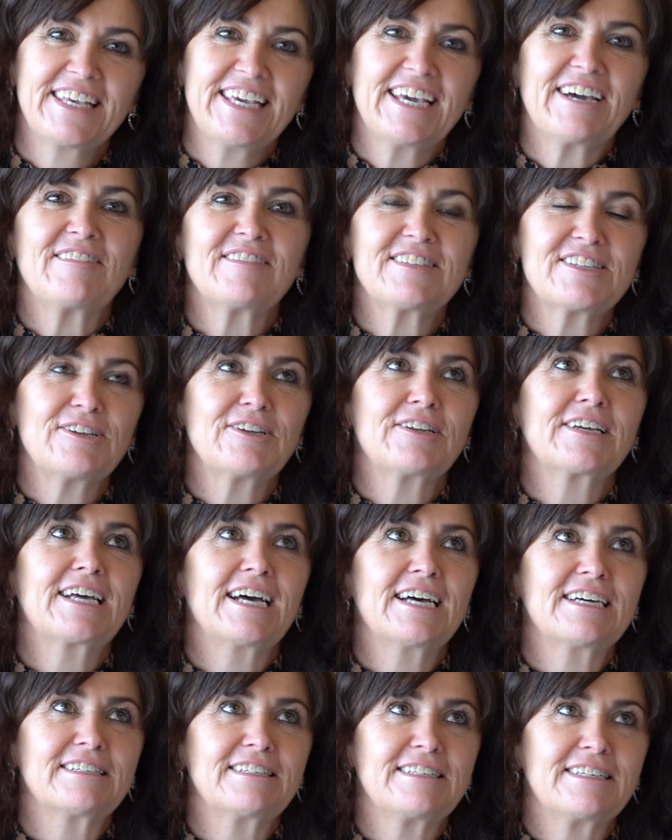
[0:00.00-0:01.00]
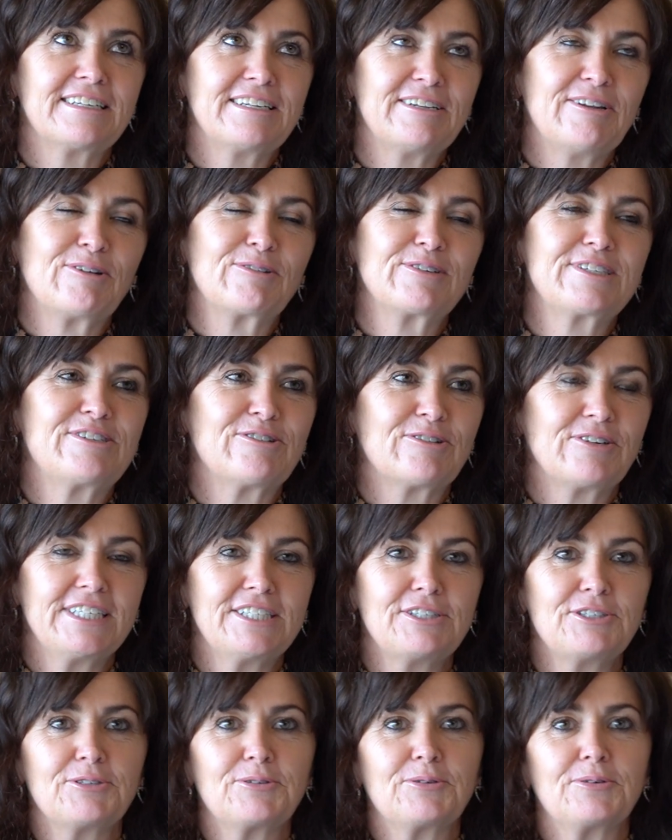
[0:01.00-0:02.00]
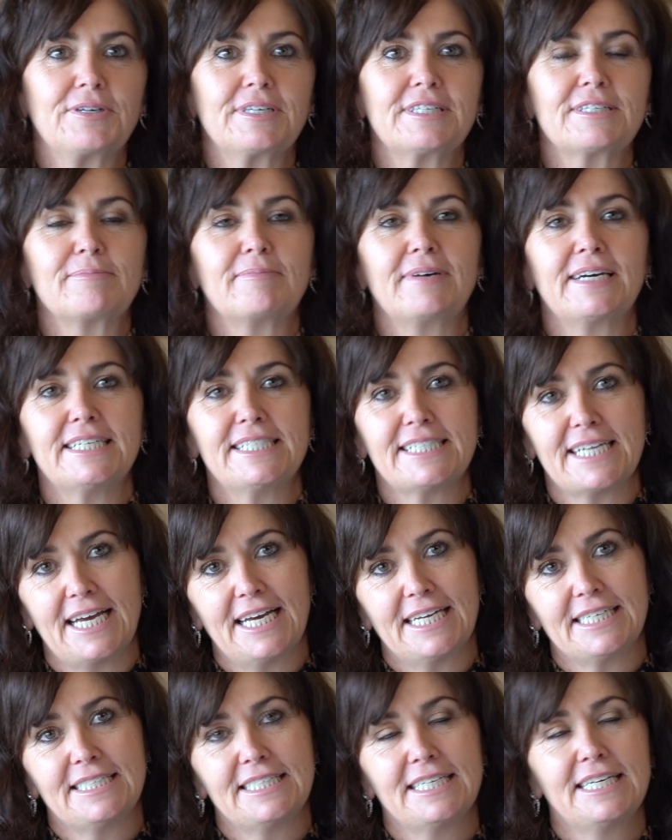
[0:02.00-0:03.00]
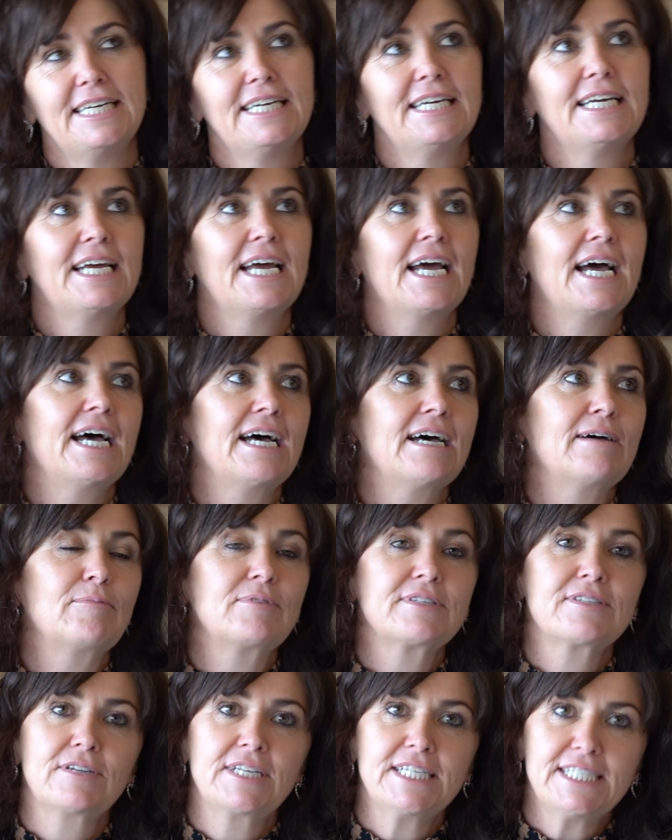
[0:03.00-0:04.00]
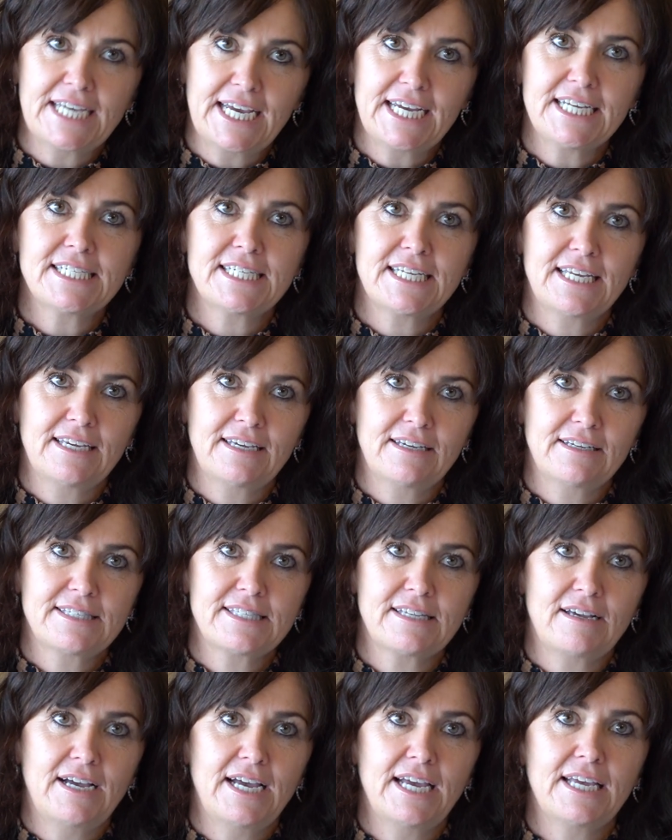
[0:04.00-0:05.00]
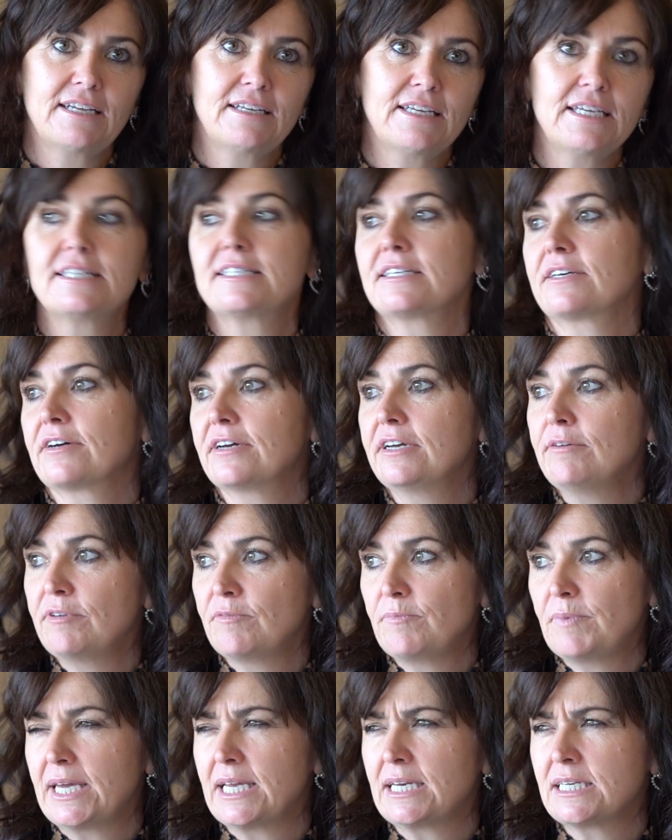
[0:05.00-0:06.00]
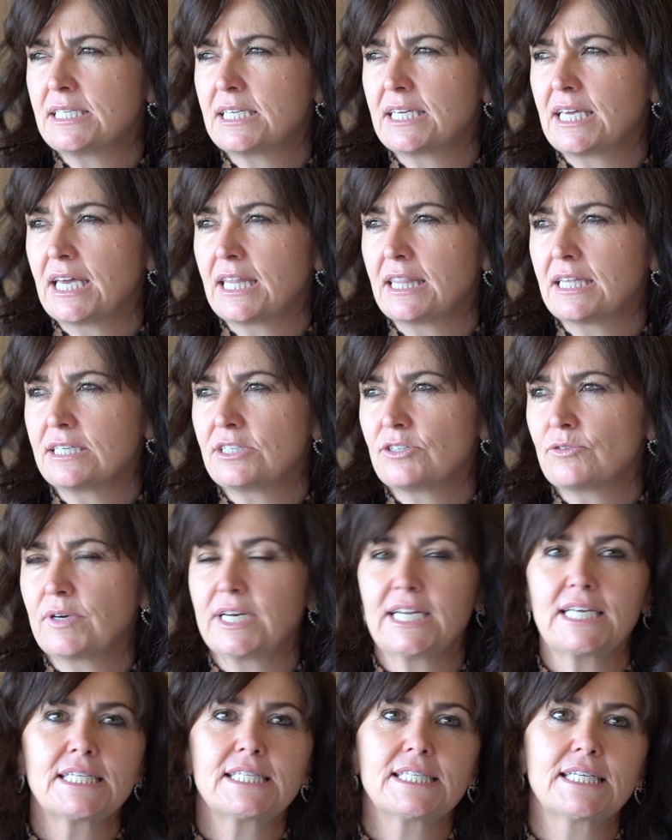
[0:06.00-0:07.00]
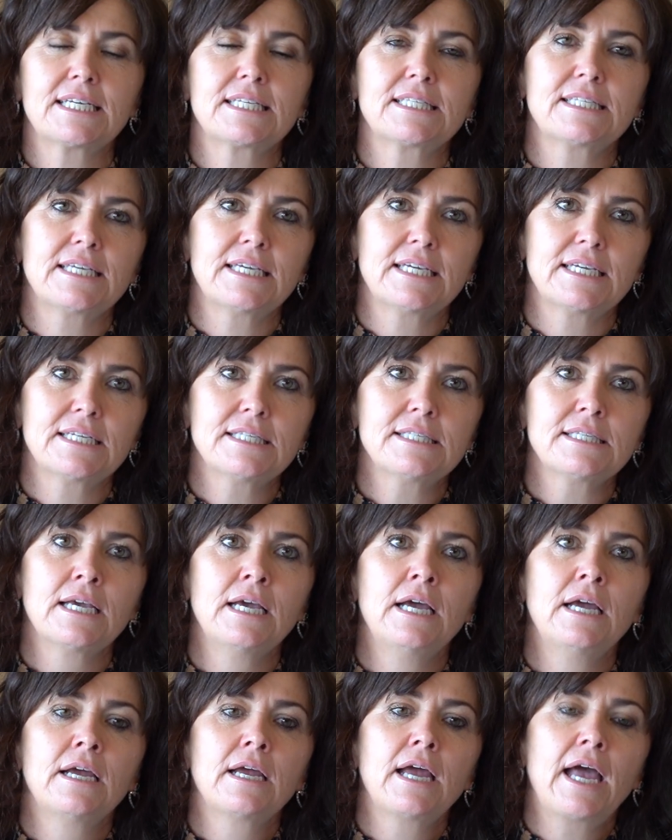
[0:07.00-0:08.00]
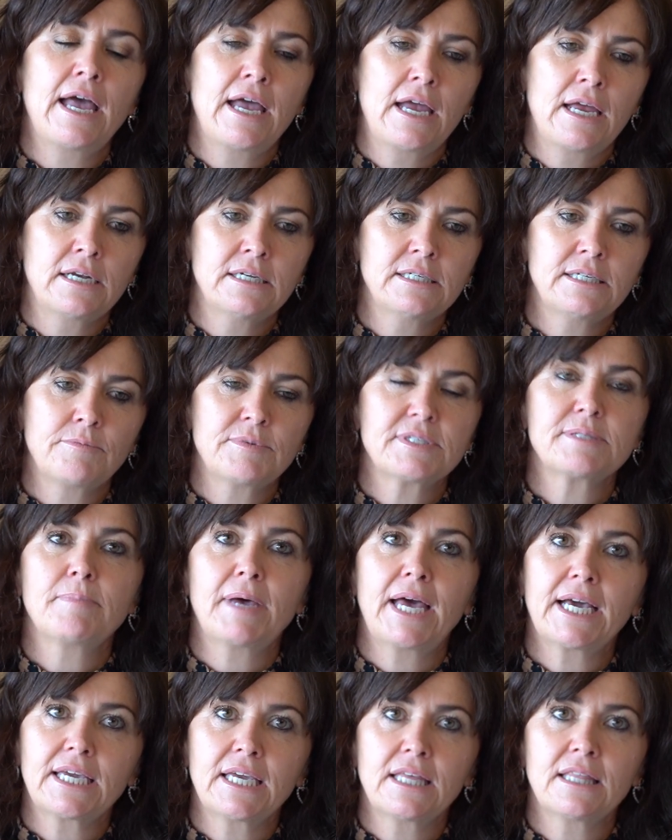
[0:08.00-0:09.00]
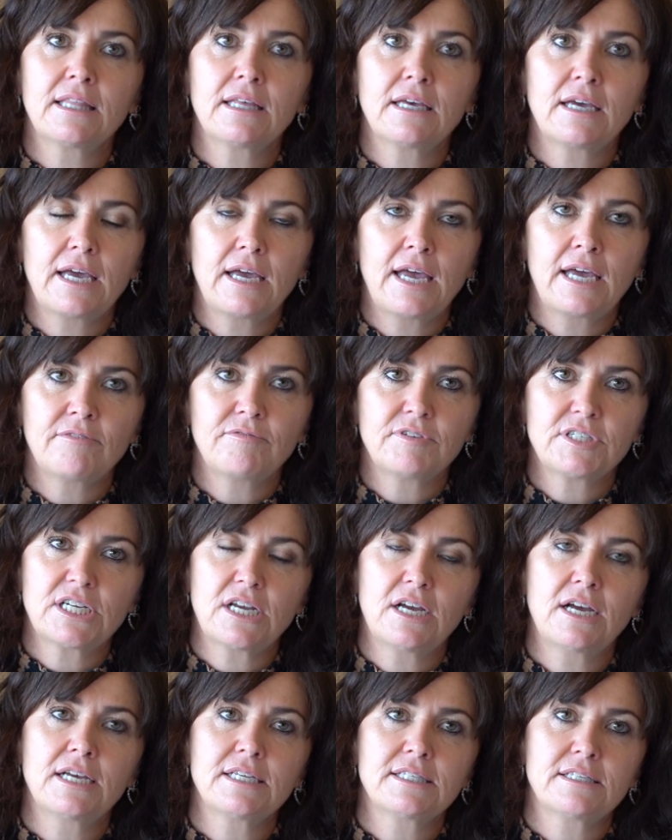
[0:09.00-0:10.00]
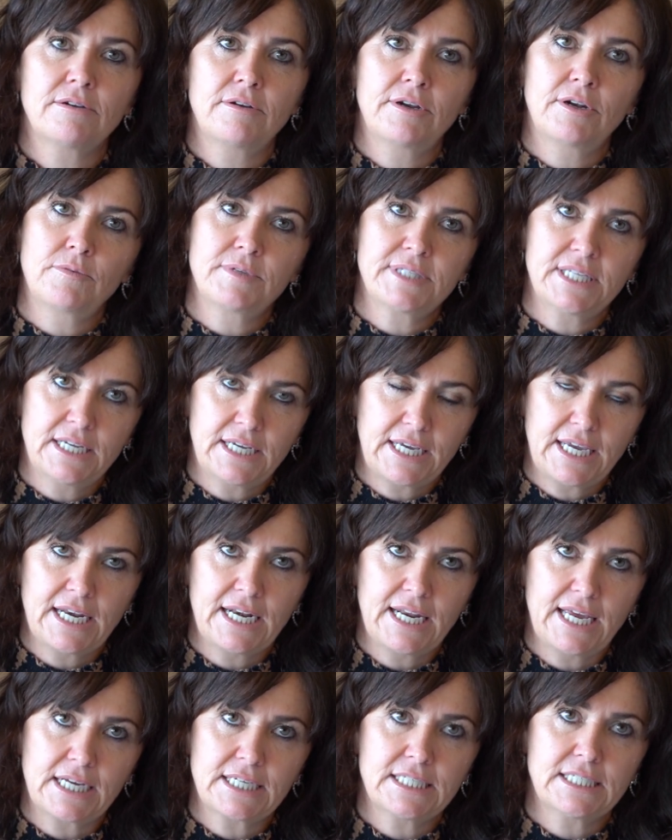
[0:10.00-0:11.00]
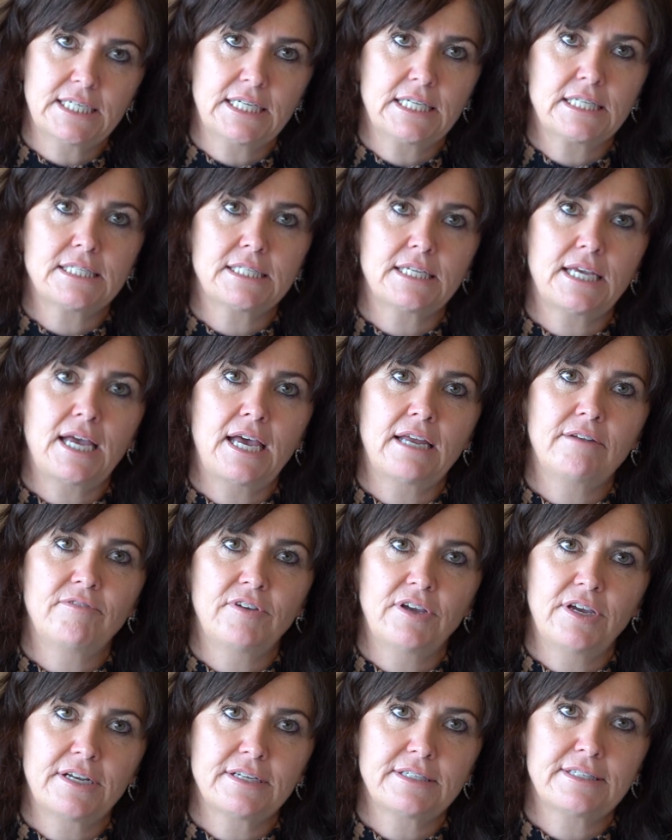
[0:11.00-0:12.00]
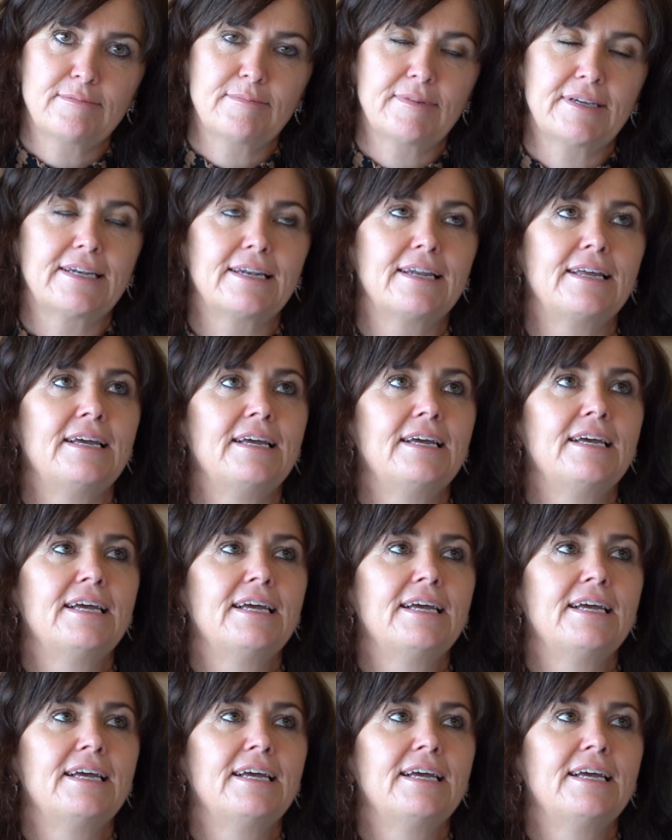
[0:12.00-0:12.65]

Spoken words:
Yeah, so to cut a long story short, my dad was on a dating site years ago. We've been together 26 years, and it was back in the advertiser, and it was in a connections advertisement.